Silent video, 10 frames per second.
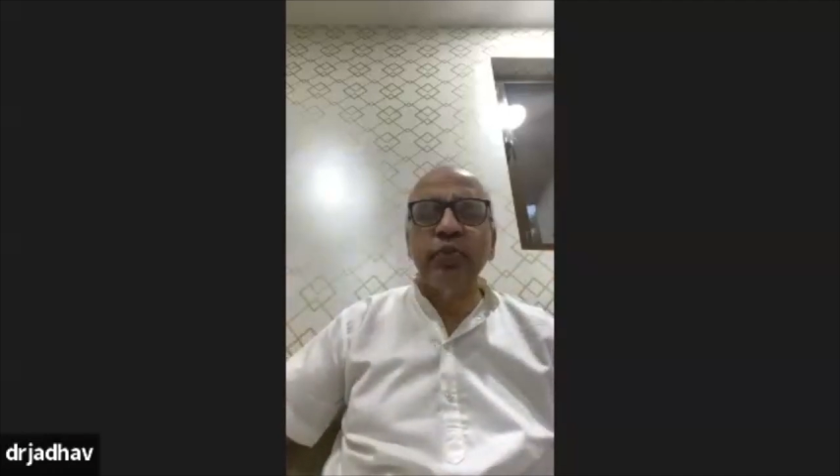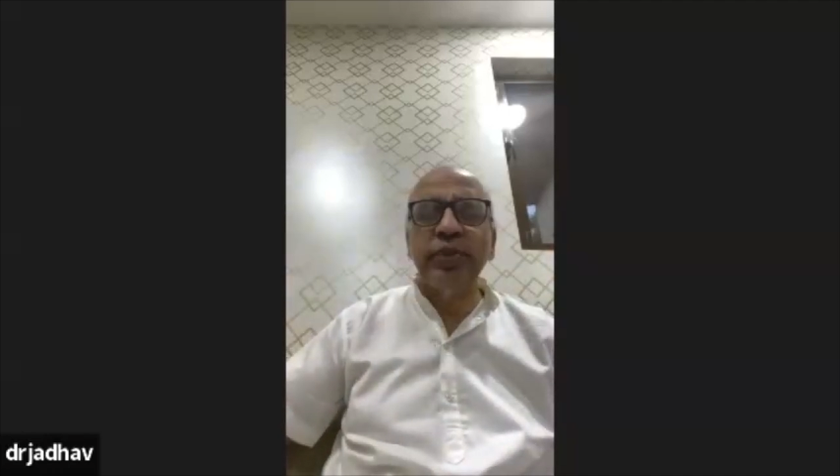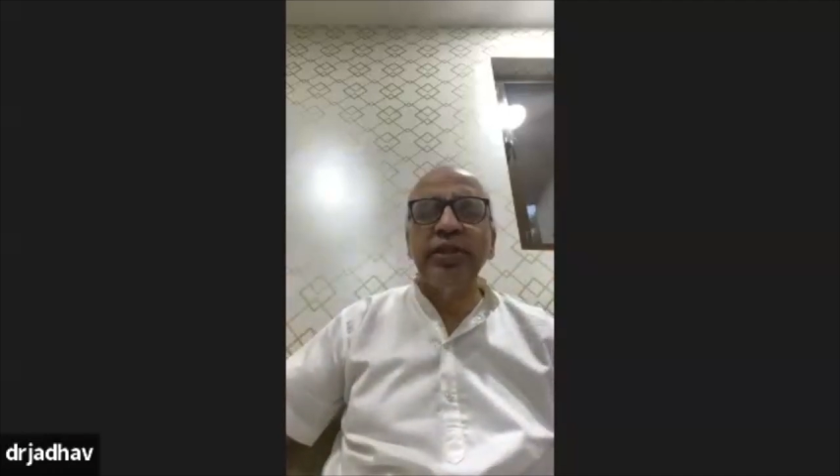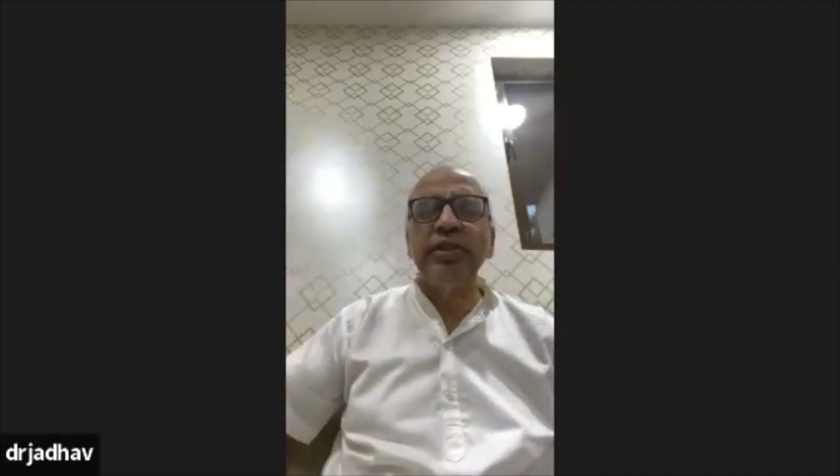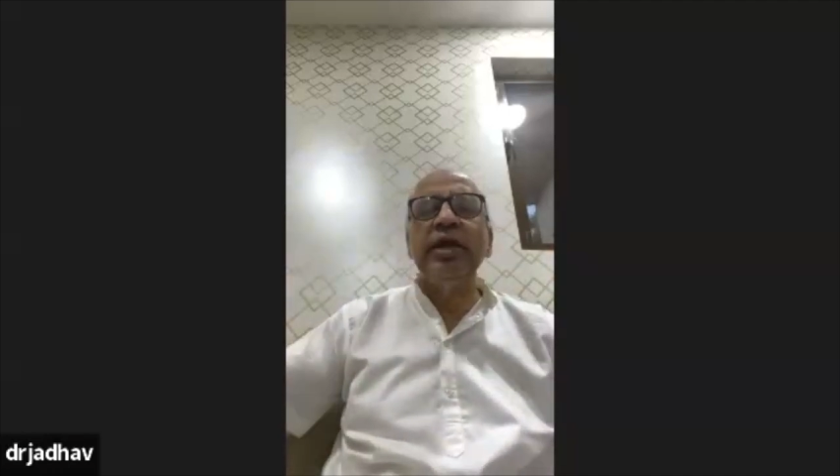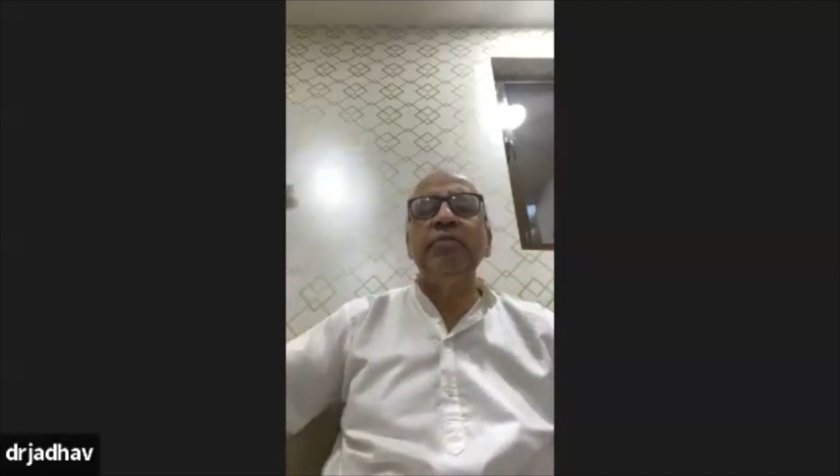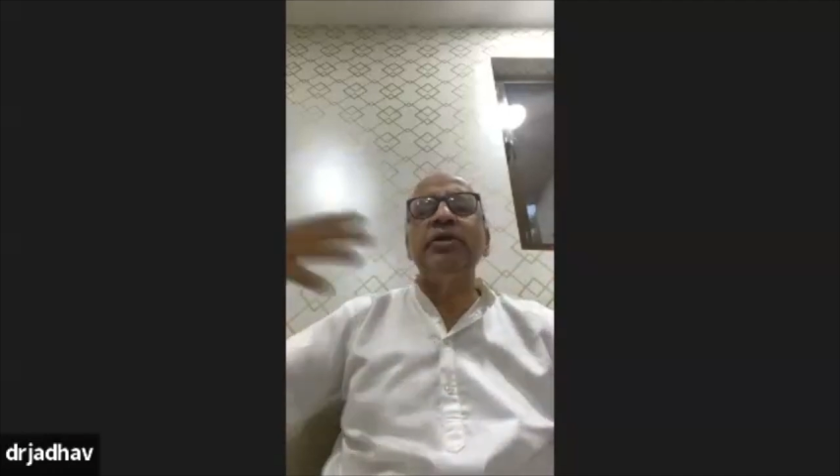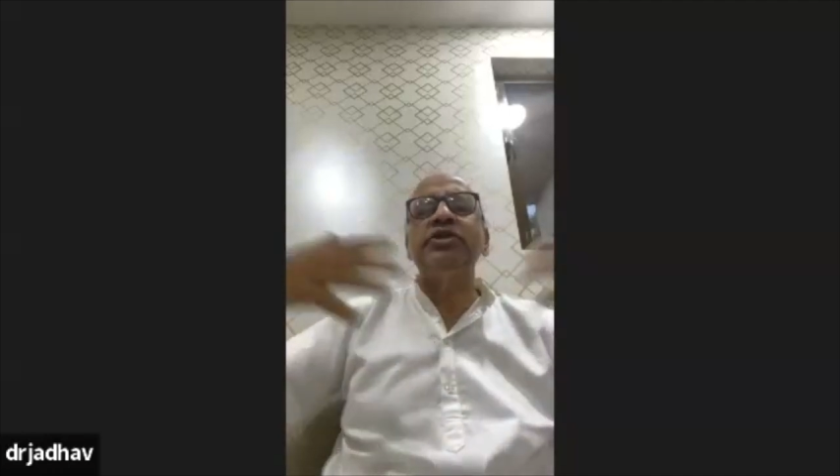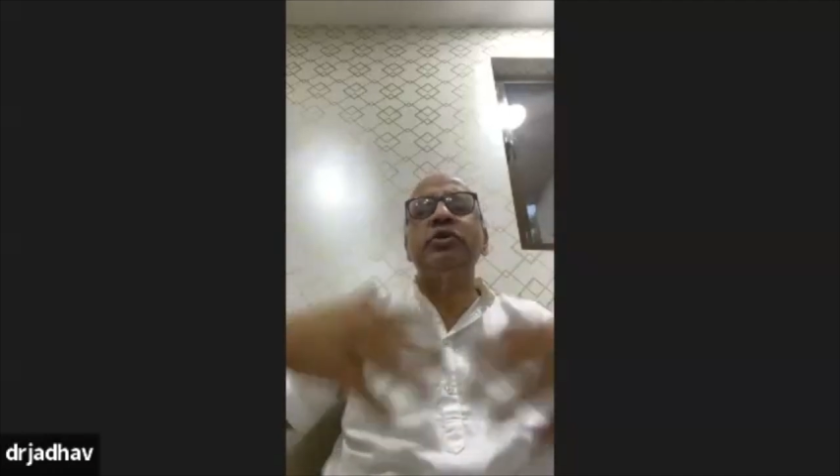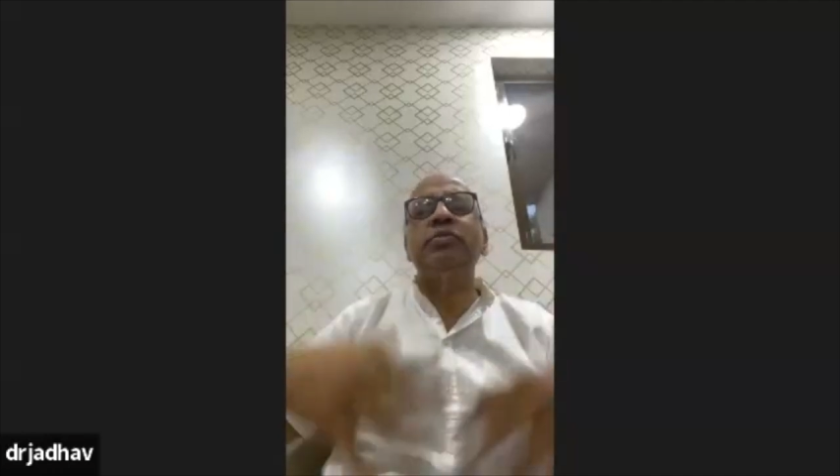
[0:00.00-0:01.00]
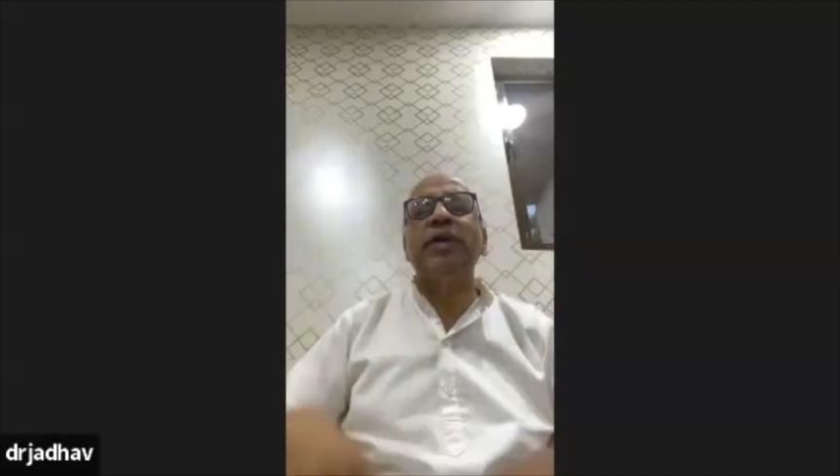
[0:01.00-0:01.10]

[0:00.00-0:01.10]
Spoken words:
within the embrace of